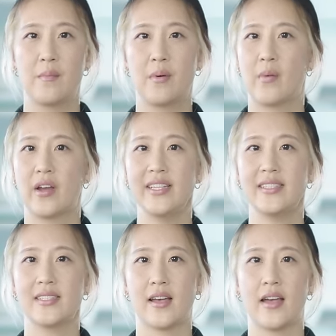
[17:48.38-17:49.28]
Bombardier
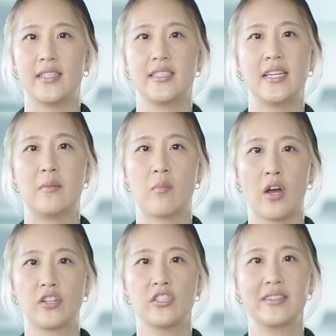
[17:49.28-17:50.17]
designed a
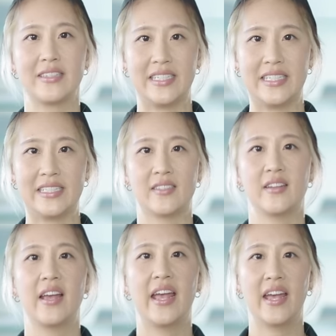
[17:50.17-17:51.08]
modern,
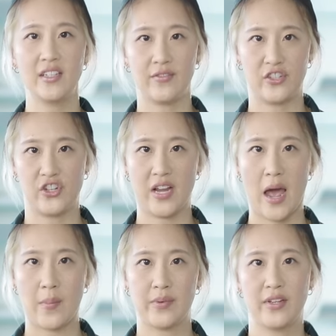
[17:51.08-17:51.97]
clean, and efficient
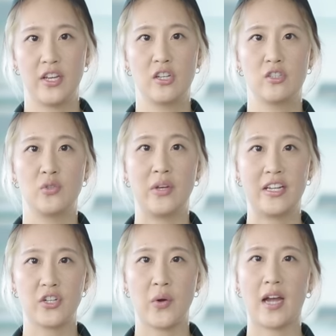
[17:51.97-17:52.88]
app to
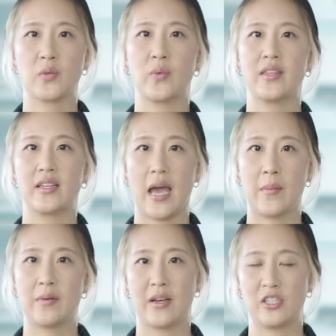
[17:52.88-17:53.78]
interact with the
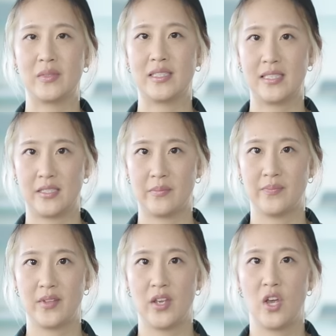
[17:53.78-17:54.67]
cabin management system,
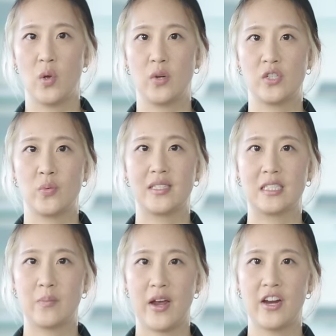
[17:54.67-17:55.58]
which was
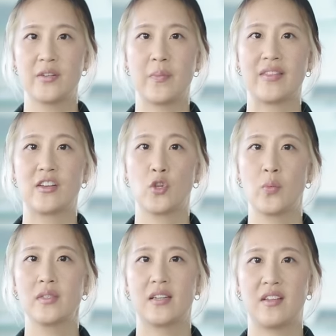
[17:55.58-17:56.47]
inspired by the
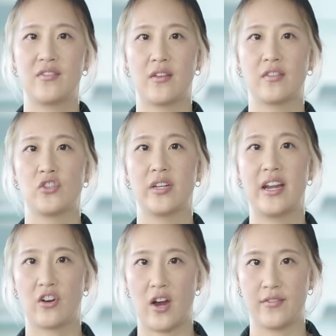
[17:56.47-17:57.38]
Global 7500
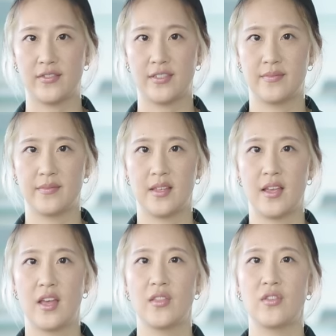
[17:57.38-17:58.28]
aircraft.
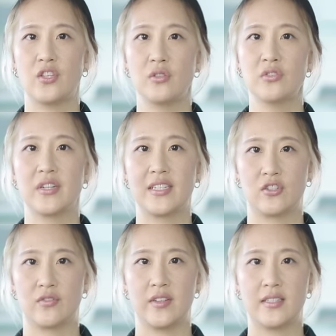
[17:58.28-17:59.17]
The user
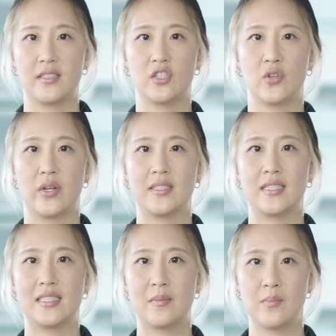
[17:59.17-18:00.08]
interface creates a
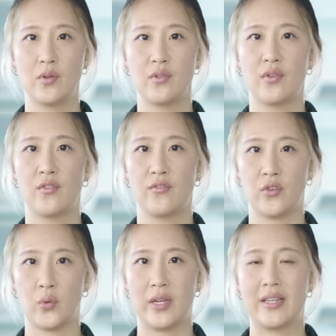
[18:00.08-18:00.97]
simple,
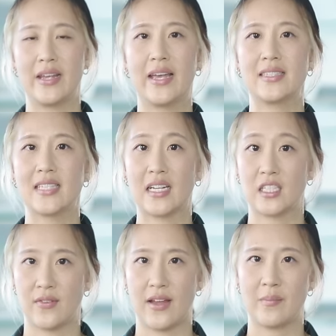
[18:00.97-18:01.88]
fluid, and
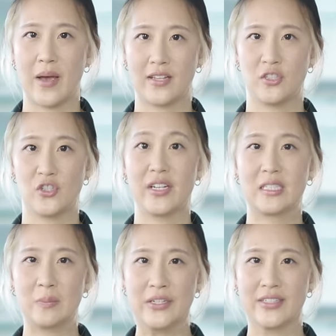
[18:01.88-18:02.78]
satisfying passenger
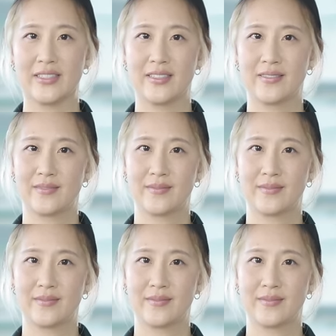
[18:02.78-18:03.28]
experience.